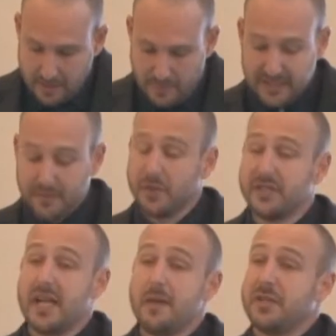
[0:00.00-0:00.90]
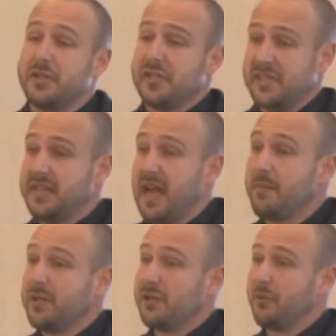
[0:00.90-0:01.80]
Melting point temperature is the
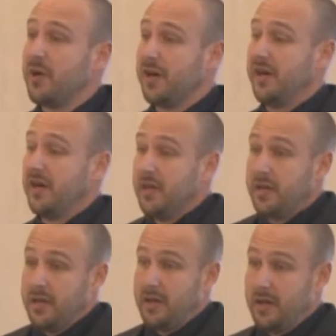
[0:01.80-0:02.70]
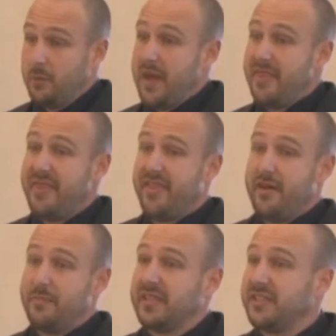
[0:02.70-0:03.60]
temperature where when
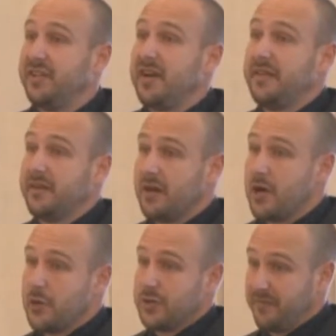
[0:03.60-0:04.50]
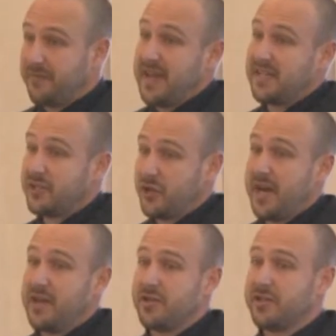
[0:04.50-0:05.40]
the material undergoes phase
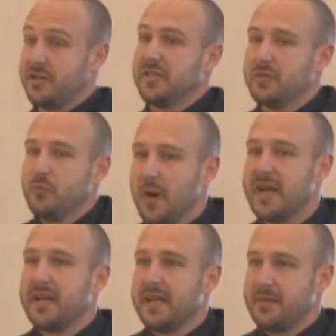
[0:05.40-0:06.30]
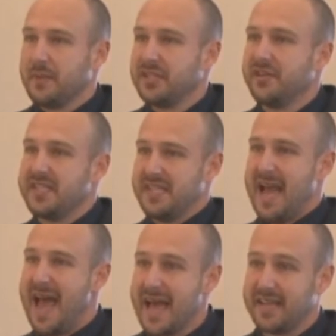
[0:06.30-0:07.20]
change. So it's when the material is
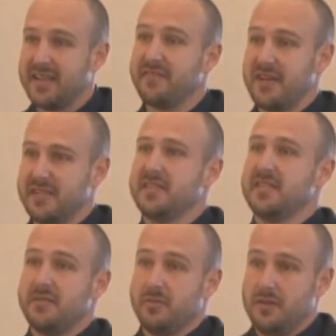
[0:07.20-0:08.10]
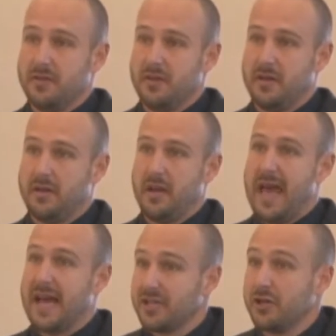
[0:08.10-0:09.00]
active and it's uh,
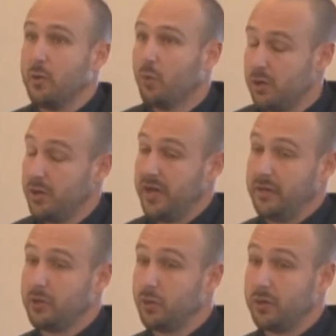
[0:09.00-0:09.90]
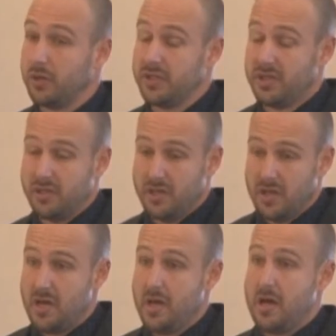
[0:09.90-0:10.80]
actually working towards
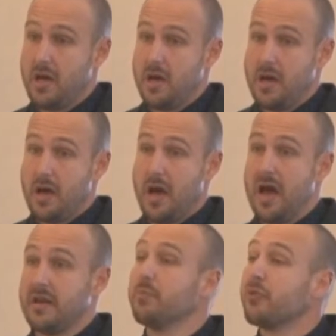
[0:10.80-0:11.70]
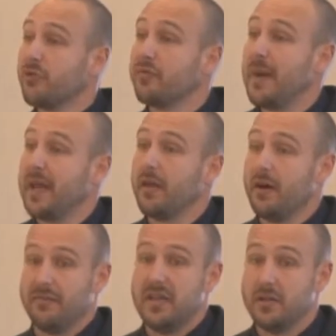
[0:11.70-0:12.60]
uh, an improvement
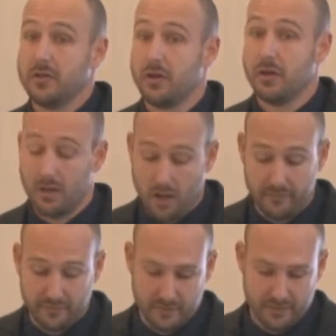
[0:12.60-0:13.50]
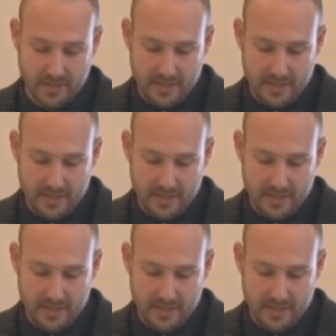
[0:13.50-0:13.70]
of the indoor comfort.